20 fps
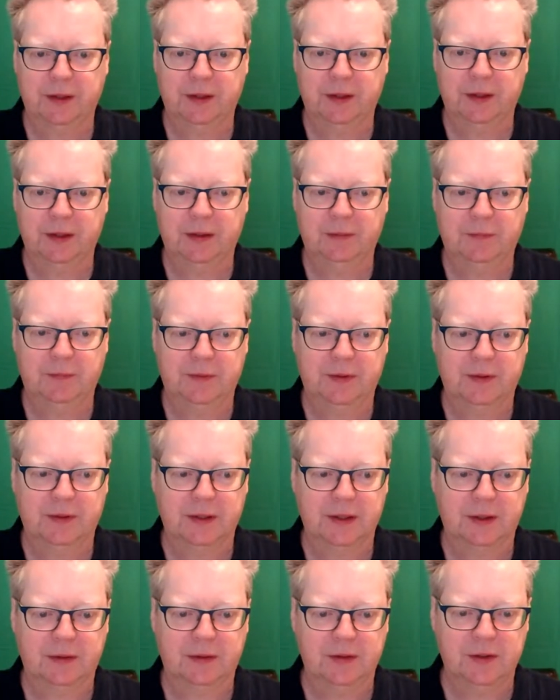Um,
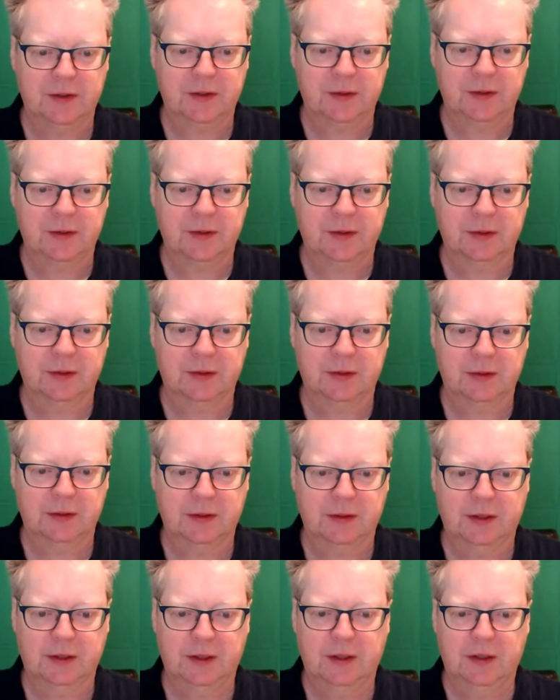so I just
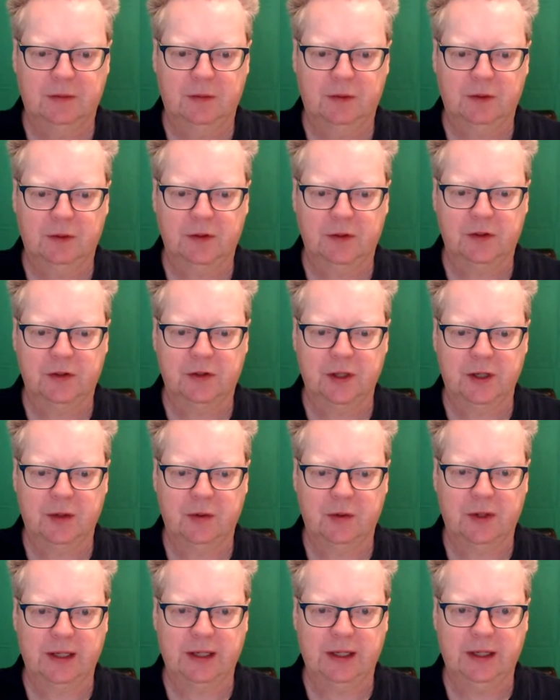want to
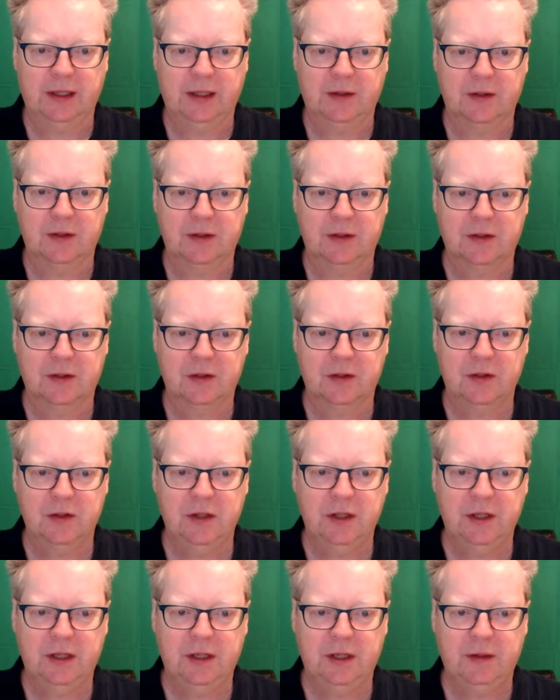show that in
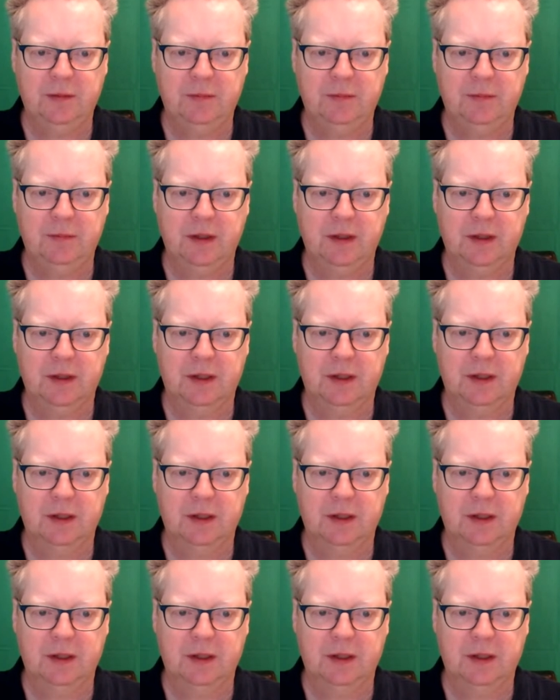stream.